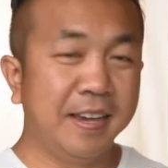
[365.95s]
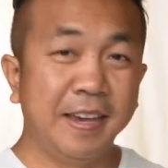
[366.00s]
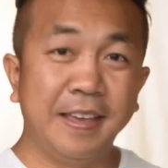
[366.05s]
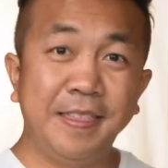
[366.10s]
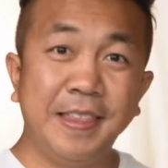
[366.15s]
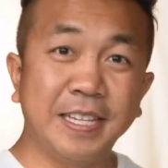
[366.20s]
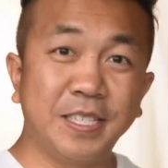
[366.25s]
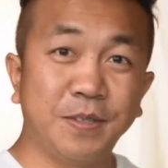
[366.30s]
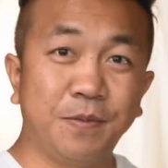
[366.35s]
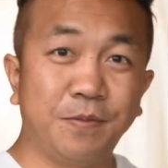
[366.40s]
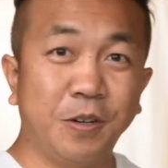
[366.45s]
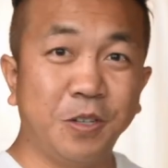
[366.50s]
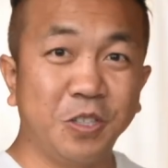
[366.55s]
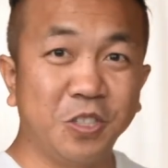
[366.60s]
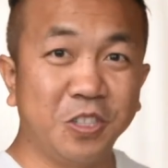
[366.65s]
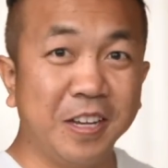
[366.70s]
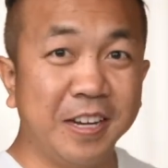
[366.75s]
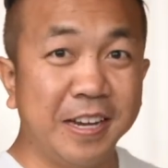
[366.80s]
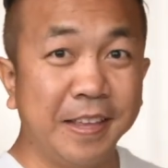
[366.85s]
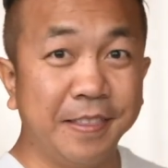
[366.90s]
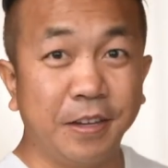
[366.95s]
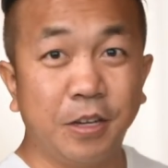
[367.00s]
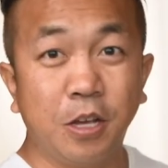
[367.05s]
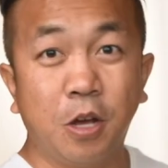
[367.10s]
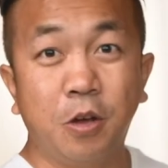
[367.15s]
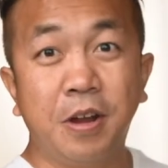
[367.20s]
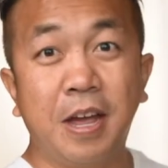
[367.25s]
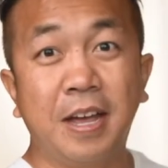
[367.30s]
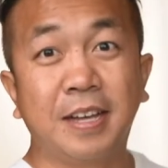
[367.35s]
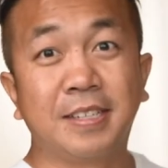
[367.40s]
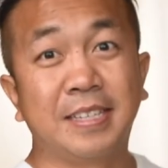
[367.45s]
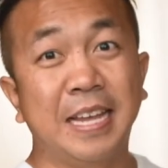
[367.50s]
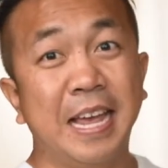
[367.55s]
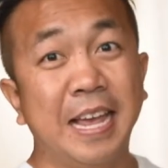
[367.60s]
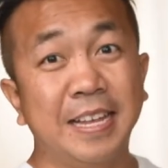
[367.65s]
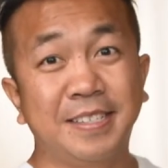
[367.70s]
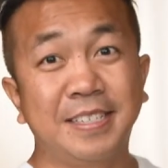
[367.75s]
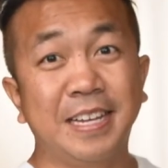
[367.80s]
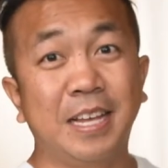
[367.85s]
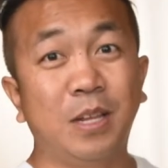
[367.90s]
And that's a first look at the Godox
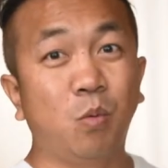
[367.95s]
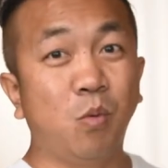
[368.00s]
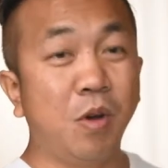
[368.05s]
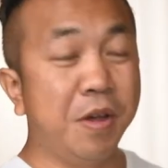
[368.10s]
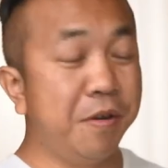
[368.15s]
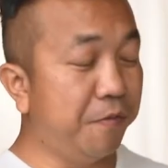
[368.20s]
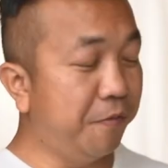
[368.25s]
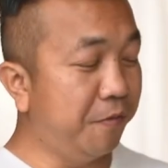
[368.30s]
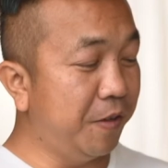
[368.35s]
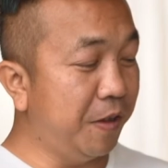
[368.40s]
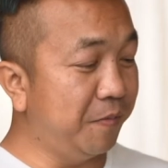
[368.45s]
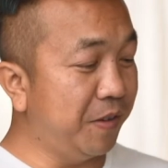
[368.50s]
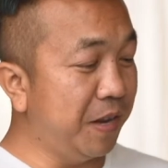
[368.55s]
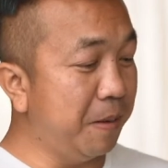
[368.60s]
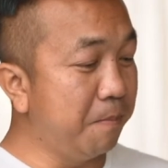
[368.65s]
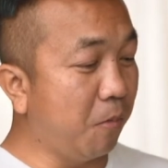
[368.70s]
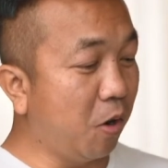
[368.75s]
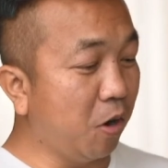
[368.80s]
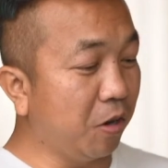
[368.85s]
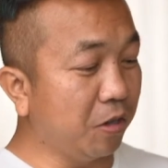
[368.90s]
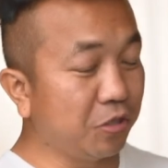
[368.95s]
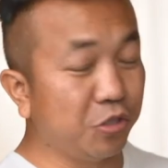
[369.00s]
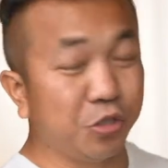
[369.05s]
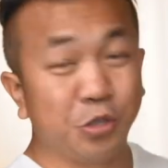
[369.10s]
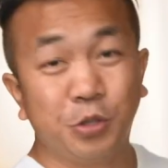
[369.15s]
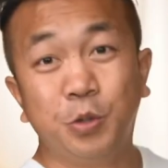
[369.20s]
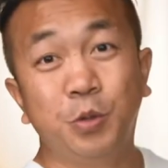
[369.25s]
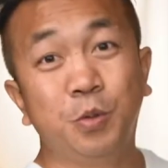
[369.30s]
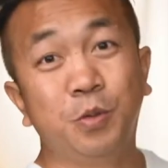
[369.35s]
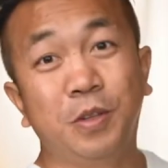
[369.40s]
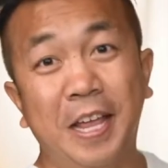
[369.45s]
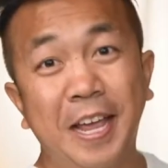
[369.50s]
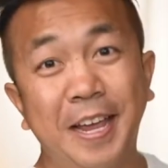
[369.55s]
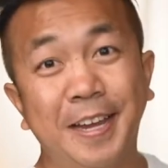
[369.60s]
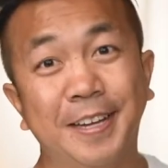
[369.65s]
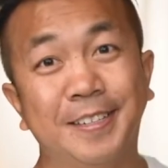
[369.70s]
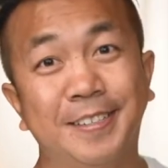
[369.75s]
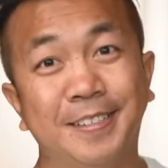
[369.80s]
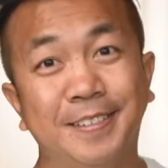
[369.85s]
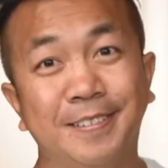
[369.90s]
SL150 Mark II
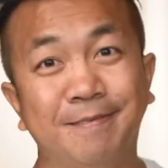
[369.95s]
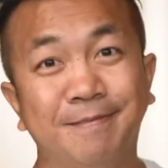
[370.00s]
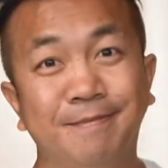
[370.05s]
light.